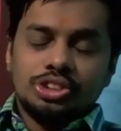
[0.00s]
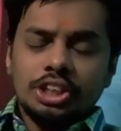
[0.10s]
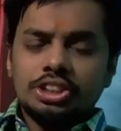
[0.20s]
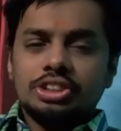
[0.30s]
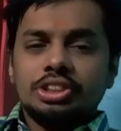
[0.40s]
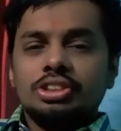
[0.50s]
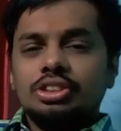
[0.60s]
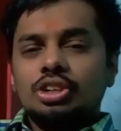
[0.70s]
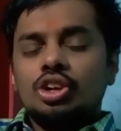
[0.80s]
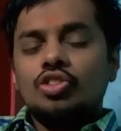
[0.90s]
just
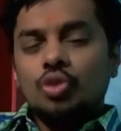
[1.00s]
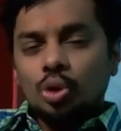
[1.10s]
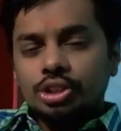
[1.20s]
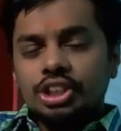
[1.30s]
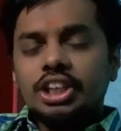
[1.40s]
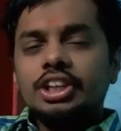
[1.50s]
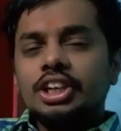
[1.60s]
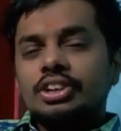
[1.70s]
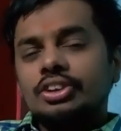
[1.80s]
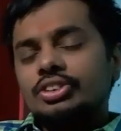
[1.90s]
14
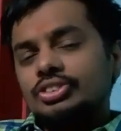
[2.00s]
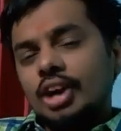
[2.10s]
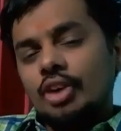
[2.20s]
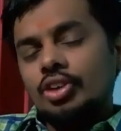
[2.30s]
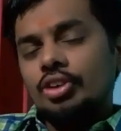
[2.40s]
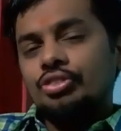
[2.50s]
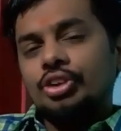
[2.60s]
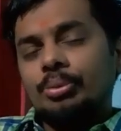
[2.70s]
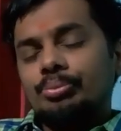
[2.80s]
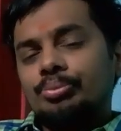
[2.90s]
degrees away
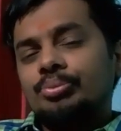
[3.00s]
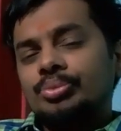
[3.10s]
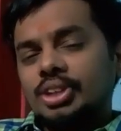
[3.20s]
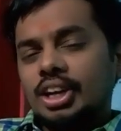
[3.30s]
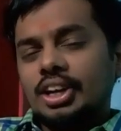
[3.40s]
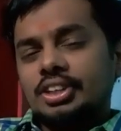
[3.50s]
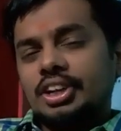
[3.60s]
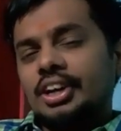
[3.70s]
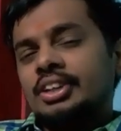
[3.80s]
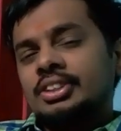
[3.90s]
from the
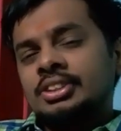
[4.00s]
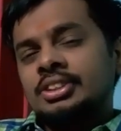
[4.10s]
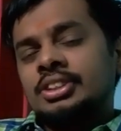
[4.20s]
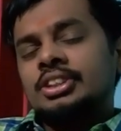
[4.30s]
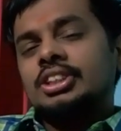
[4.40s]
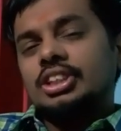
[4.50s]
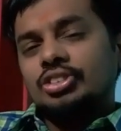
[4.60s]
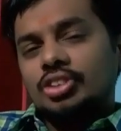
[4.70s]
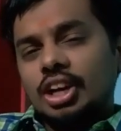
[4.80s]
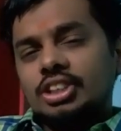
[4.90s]
Lagna.
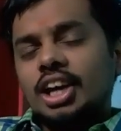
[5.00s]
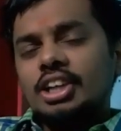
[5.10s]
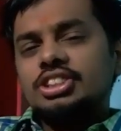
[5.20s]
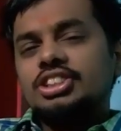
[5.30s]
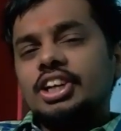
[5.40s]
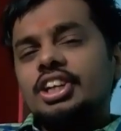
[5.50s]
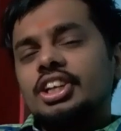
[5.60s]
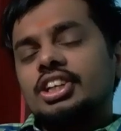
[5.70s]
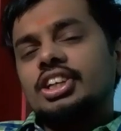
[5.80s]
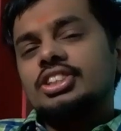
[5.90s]
If Lagna is 10
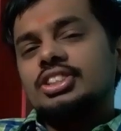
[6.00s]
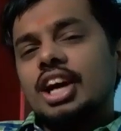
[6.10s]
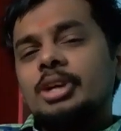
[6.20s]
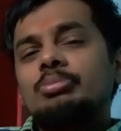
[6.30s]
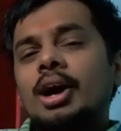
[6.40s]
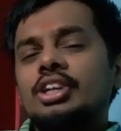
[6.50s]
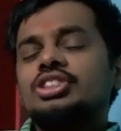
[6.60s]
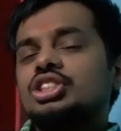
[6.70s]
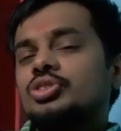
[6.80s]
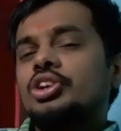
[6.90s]
degrees and
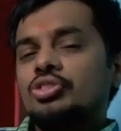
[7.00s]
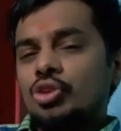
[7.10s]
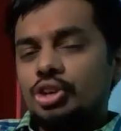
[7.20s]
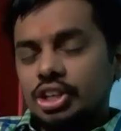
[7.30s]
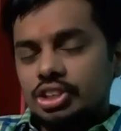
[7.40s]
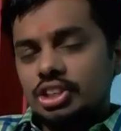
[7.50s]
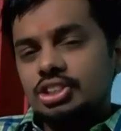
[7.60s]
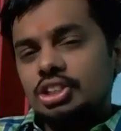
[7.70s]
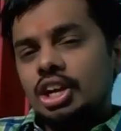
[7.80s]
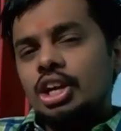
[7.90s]
Mars is 24
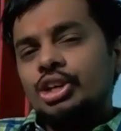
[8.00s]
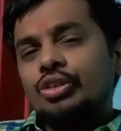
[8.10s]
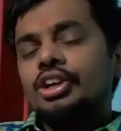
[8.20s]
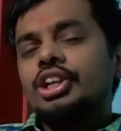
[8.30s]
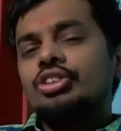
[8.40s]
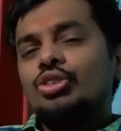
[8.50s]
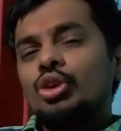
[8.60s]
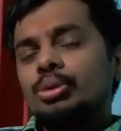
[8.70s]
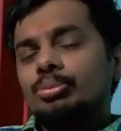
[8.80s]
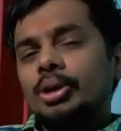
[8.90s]
degrees,
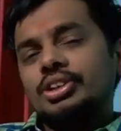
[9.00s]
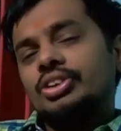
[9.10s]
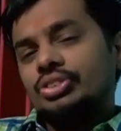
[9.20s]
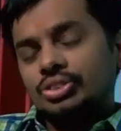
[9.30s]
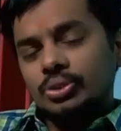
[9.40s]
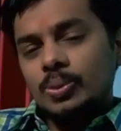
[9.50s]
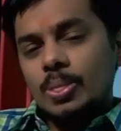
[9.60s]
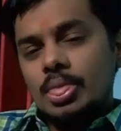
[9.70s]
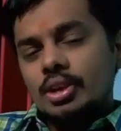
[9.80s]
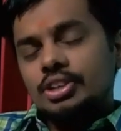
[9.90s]
24 minus
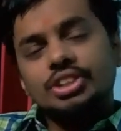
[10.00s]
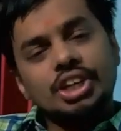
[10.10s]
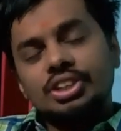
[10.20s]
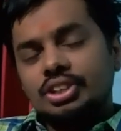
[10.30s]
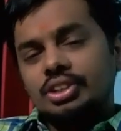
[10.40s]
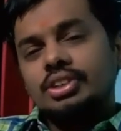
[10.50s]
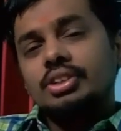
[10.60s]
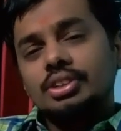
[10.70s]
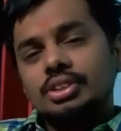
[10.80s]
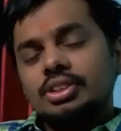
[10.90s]
10,
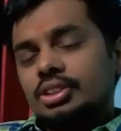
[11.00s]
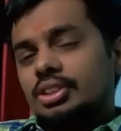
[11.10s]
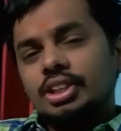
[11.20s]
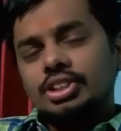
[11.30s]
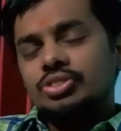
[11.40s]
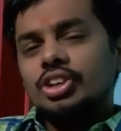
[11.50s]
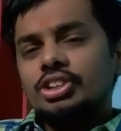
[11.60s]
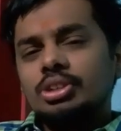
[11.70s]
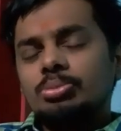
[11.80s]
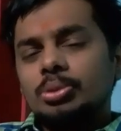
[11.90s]
it's
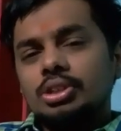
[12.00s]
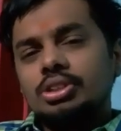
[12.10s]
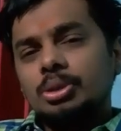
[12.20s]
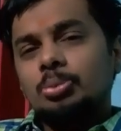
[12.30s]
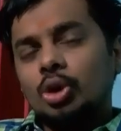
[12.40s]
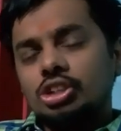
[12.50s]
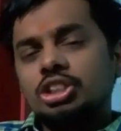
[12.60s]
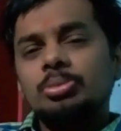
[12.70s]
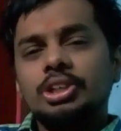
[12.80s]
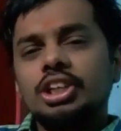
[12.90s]
very simple. The
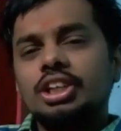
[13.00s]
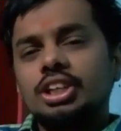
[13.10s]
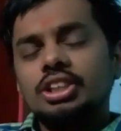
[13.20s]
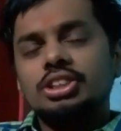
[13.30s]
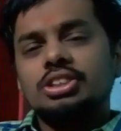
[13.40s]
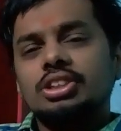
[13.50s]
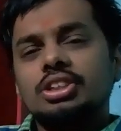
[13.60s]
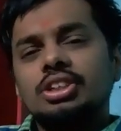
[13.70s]
proximity is